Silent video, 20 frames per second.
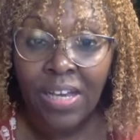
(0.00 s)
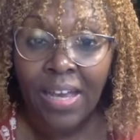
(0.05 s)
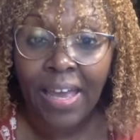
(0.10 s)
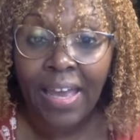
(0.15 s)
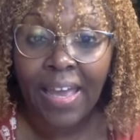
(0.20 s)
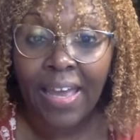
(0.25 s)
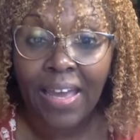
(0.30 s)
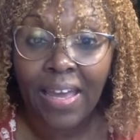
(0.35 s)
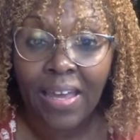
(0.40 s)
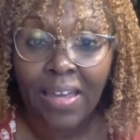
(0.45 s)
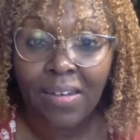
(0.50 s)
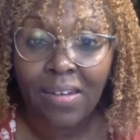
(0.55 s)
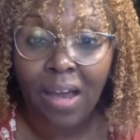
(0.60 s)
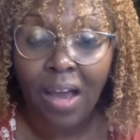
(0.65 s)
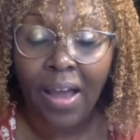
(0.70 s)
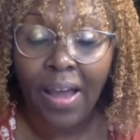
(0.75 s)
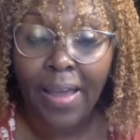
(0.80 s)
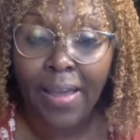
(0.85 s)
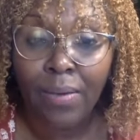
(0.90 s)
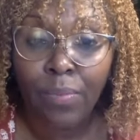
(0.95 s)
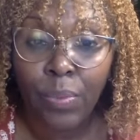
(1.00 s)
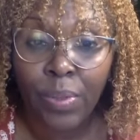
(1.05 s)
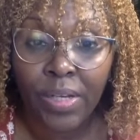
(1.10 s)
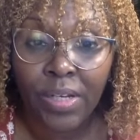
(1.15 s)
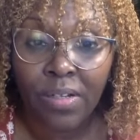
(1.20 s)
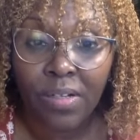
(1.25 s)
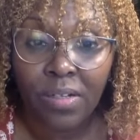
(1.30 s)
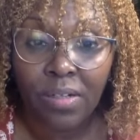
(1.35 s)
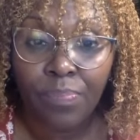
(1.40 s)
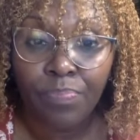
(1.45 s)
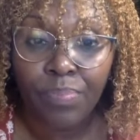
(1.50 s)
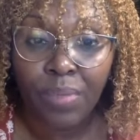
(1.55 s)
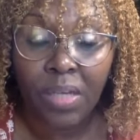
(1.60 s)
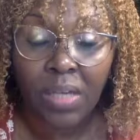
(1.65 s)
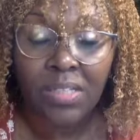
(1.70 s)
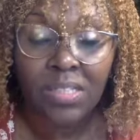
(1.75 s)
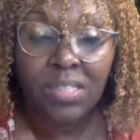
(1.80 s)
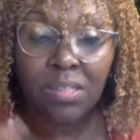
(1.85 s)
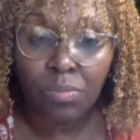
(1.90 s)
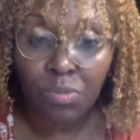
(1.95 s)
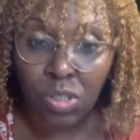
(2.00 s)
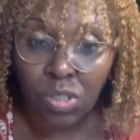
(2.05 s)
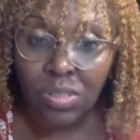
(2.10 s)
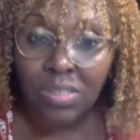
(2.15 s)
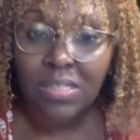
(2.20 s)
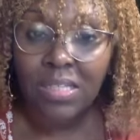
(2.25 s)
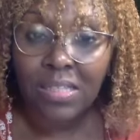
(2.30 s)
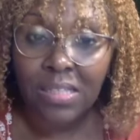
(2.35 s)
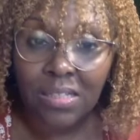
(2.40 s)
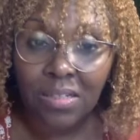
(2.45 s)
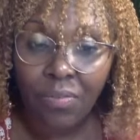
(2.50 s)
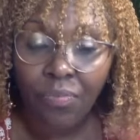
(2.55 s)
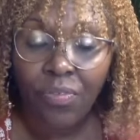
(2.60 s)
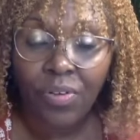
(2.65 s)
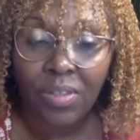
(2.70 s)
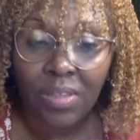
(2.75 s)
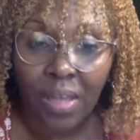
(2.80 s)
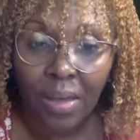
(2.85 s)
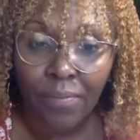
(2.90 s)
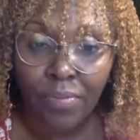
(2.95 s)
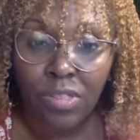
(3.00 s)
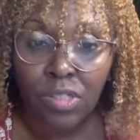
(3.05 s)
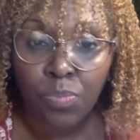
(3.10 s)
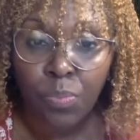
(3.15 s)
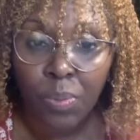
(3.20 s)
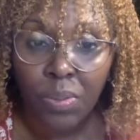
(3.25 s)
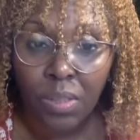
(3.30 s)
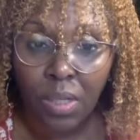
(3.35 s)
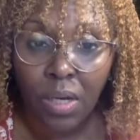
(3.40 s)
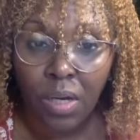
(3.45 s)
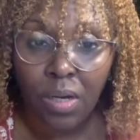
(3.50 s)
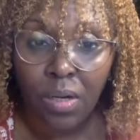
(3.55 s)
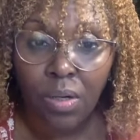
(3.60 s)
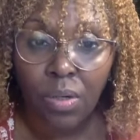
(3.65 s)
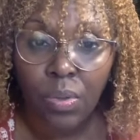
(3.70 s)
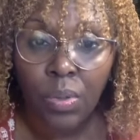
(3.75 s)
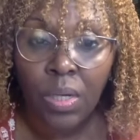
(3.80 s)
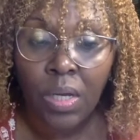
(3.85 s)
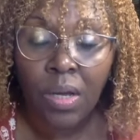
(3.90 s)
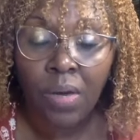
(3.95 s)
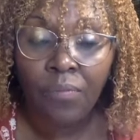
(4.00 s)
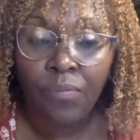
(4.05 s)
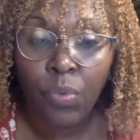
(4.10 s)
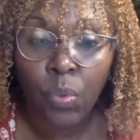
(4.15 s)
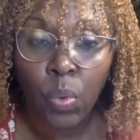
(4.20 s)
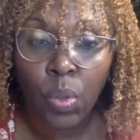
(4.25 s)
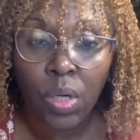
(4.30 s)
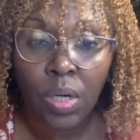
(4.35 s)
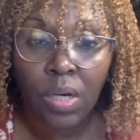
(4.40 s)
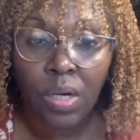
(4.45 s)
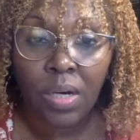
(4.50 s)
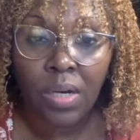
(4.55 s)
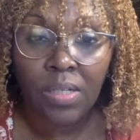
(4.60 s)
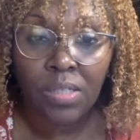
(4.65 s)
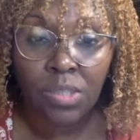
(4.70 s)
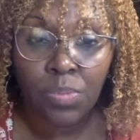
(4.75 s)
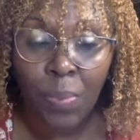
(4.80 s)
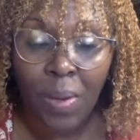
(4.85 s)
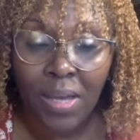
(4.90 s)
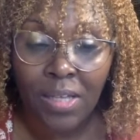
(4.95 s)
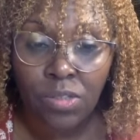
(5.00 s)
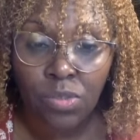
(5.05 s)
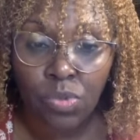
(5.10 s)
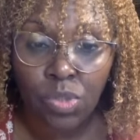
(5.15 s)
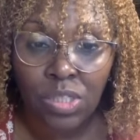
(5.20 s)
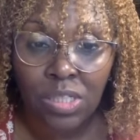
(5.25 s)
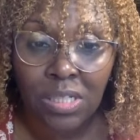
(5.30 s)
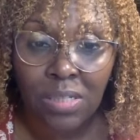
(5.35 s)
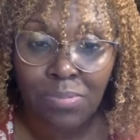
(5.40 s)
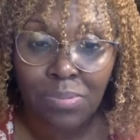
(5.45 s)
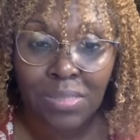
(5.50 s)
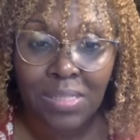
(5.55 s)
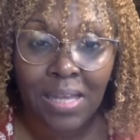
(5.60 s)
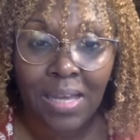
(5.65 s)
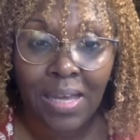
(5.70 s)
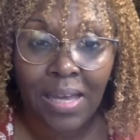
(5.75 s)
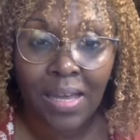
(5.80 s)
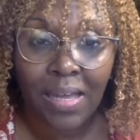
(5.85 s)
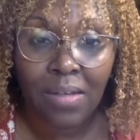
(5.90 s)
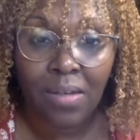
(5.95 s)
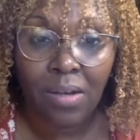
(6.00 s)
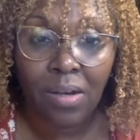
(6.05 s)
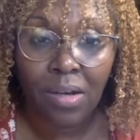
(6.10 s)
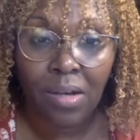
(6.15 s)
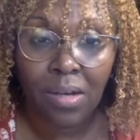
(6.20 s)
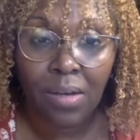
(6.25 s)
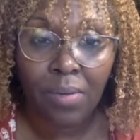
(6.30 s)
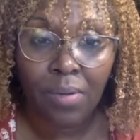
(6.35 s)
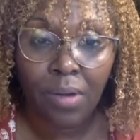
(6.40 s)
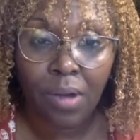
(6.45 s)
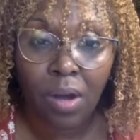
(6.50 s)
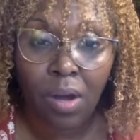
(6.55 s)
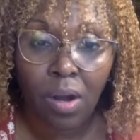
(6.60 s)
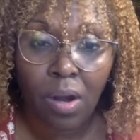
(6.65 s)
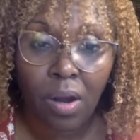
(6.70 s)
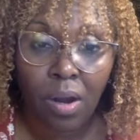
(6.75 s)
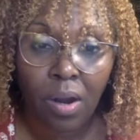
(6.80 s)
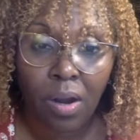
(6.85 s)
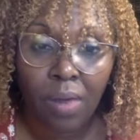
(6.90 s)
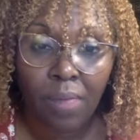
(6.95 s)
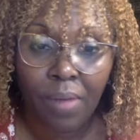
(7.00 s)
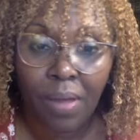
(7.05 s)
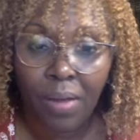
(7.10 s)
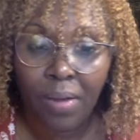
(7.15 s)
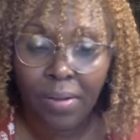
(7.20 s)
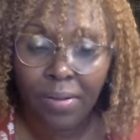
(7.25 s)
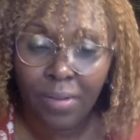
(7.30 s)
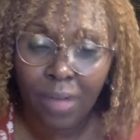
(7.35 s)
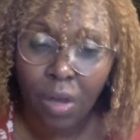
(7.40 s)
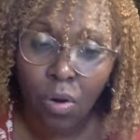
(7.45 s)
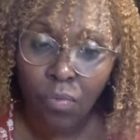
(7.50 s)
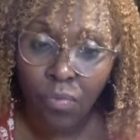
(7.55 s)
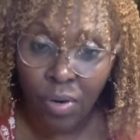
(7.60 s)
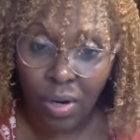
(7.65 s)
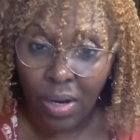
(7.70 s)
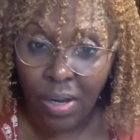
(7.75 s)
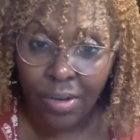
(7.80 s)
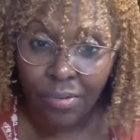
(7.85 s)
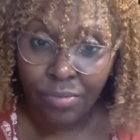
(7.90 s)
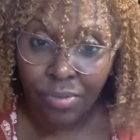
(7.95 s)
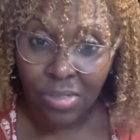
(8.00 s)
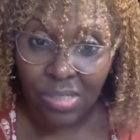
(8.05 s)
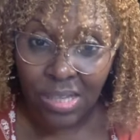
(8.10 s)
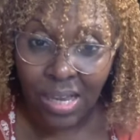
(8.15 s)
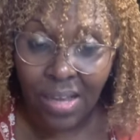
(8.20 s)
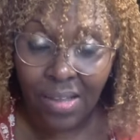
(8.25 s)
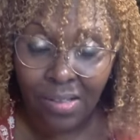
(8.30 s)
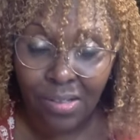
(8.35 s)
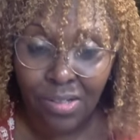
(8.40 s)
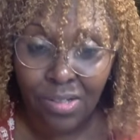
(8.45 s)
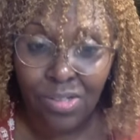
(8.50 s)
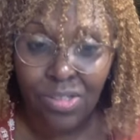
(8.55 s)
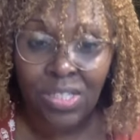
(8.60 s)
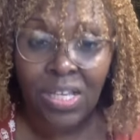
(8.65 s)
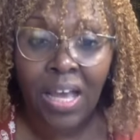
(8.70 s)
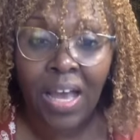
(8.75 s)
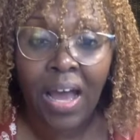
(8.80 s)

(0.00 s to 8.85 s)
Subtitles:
and you'll see the different levels below for sponsorships that are over $100.